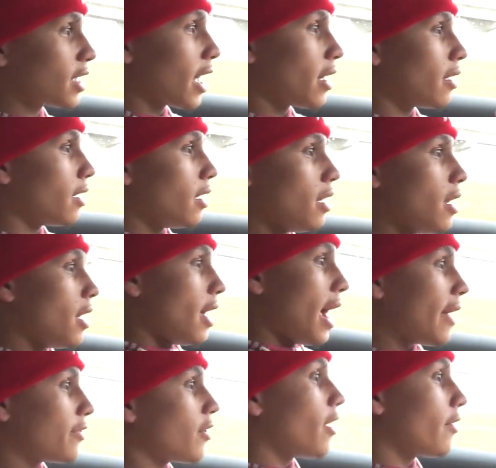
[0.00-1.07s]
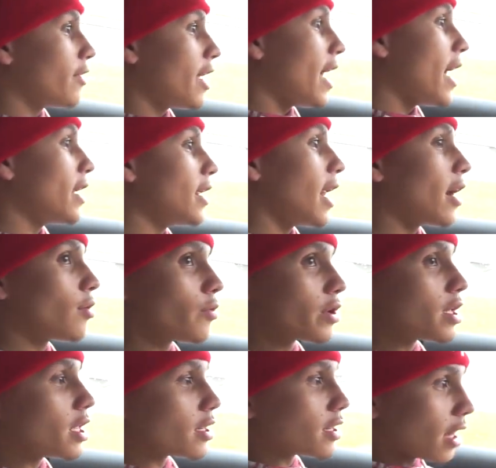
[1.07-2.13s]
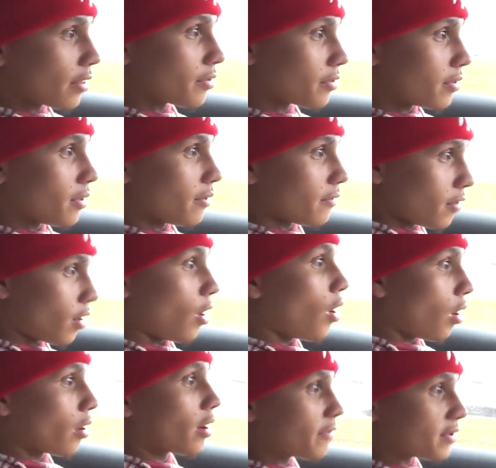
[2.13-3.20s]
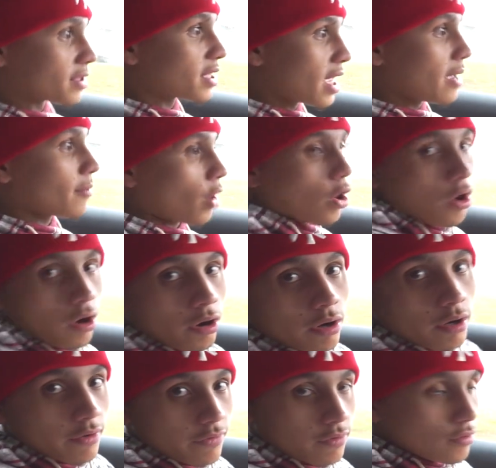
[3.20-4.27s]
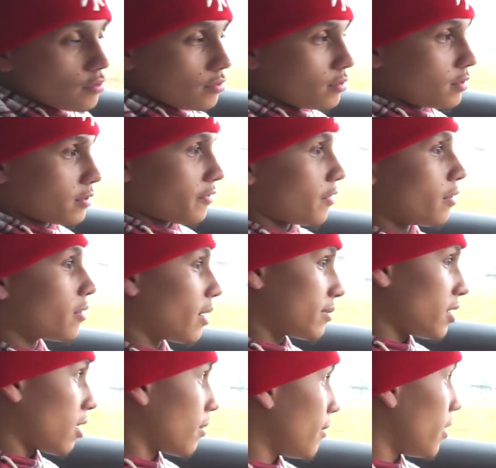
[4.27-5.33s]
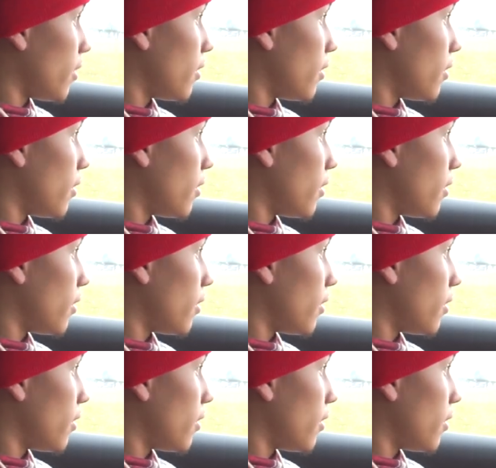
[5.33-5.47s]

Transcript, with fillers: I, after I already had it, I don't want to get another car of the same car. If you feel what I'm talking about.